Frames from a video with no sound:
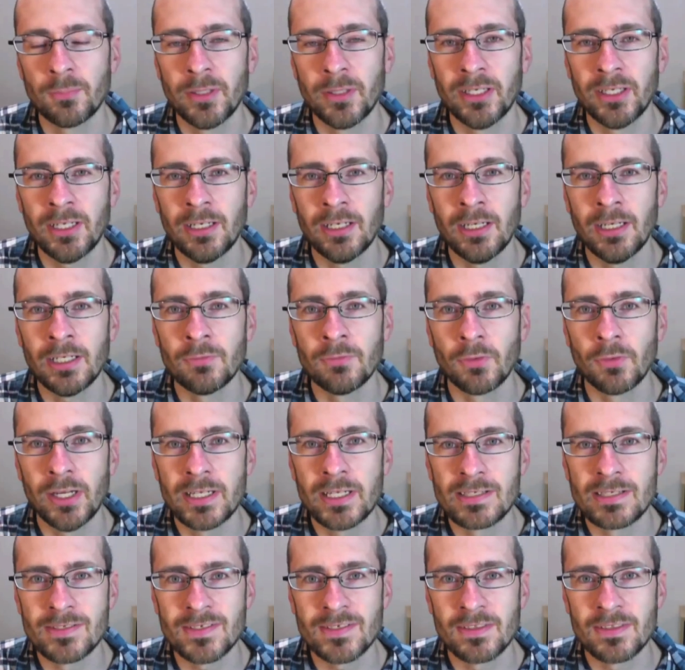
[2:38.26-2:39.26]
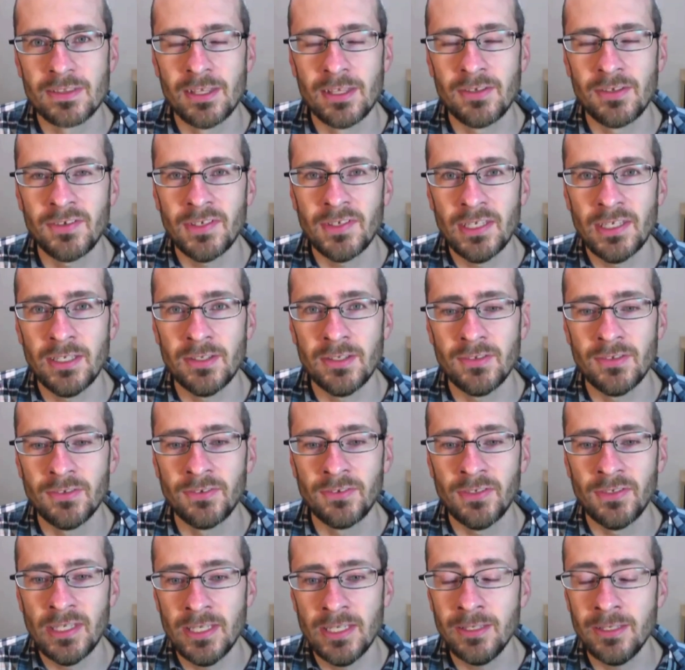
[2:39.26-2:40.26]
But at any rate, this
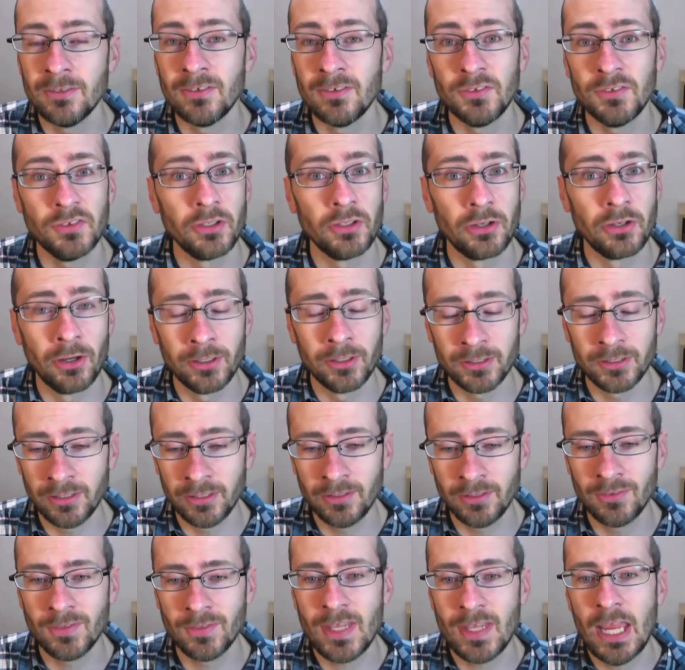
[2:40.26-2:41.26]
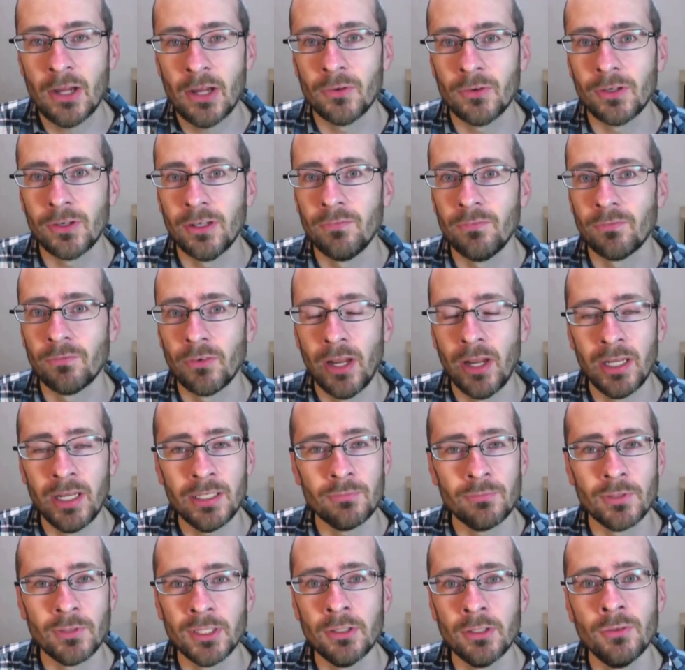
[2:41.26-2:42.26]
is it. The gauntlet is down, and for
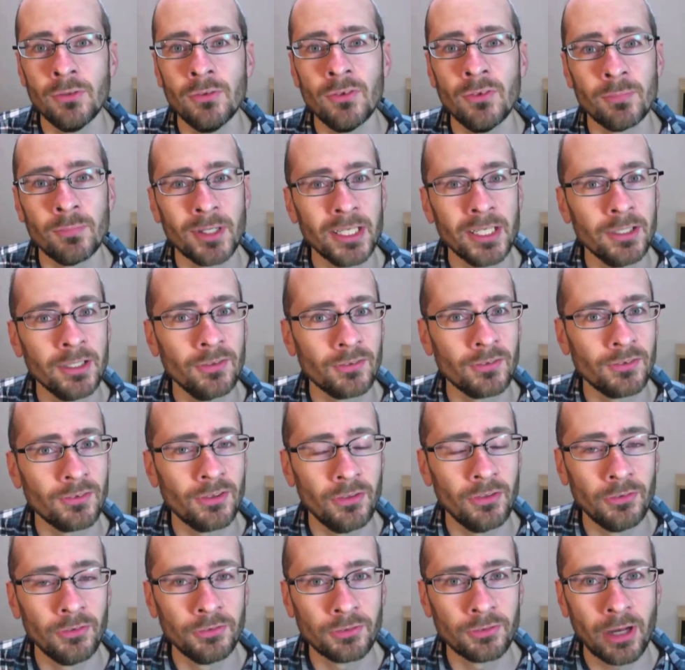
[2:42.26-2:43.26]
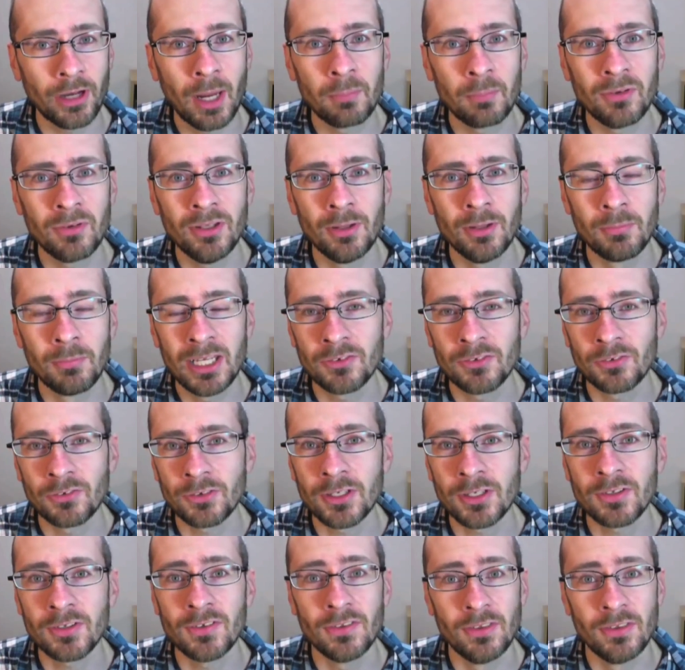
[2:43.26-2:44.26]
anyone whose minds are still trapped in the
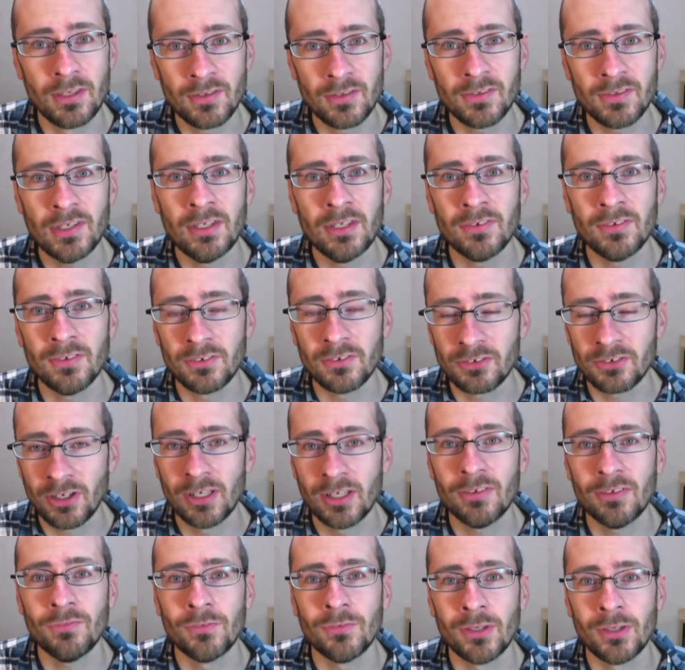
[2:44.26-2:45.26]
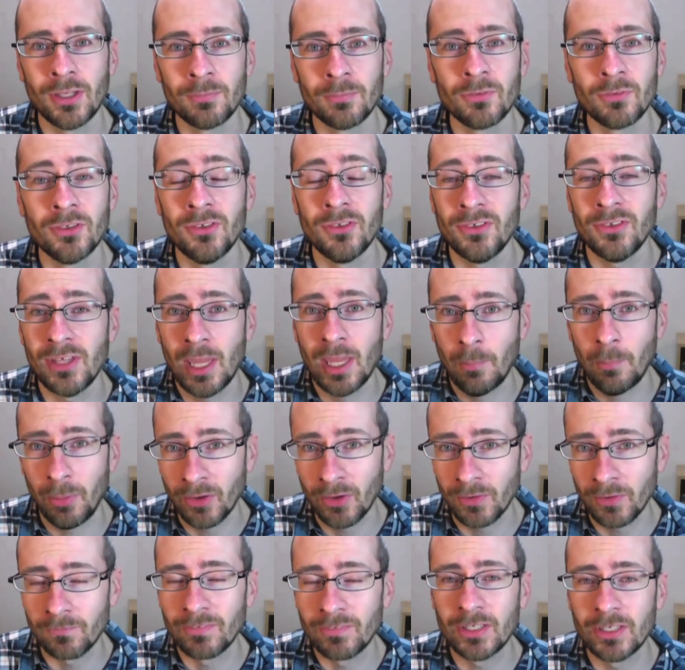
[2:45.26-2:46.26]
Matrix, this is a chance for them to snap
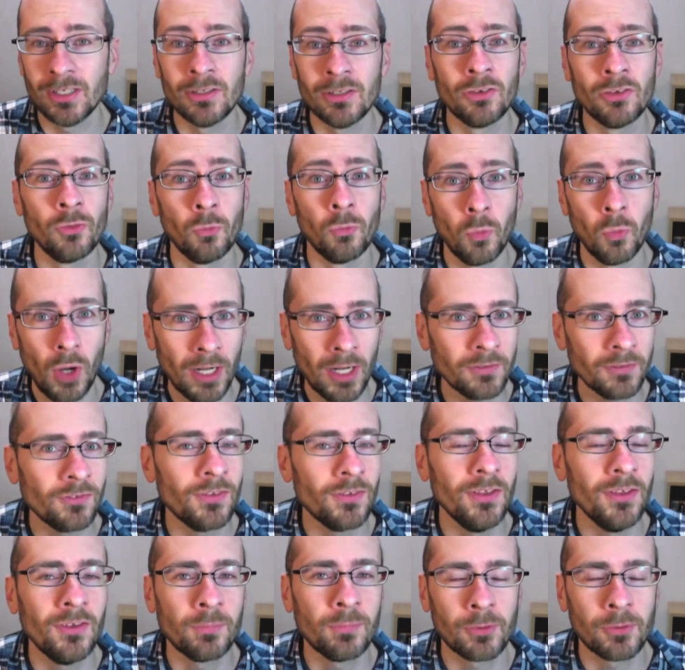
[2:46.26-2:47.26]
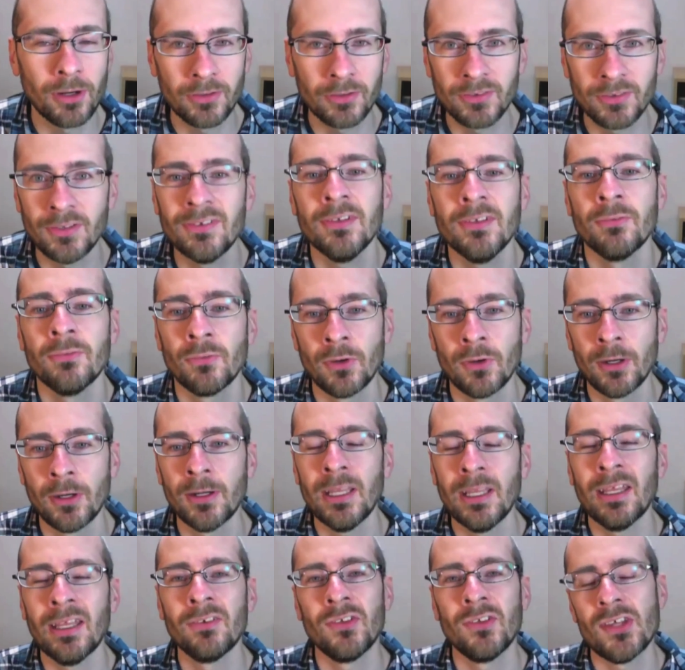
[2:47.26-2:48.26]
out of it and to watch this process at
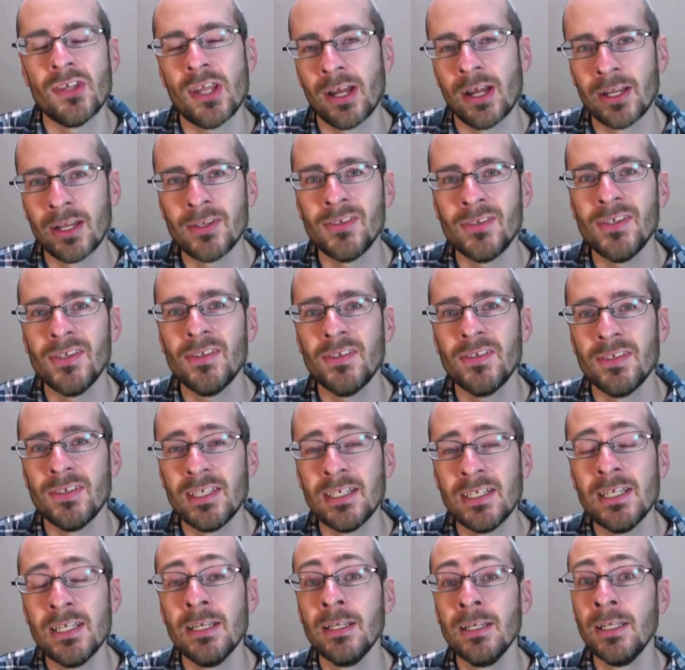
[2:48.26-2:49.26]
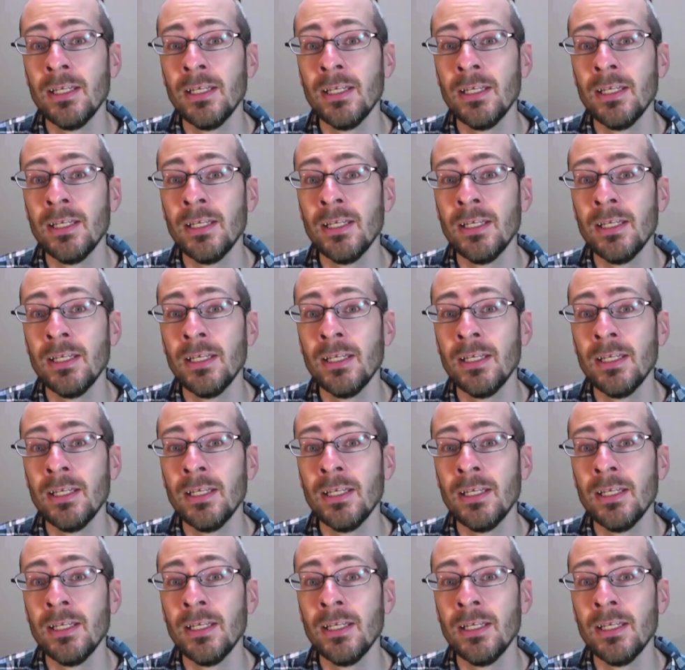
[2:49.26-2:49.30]
work as the ICC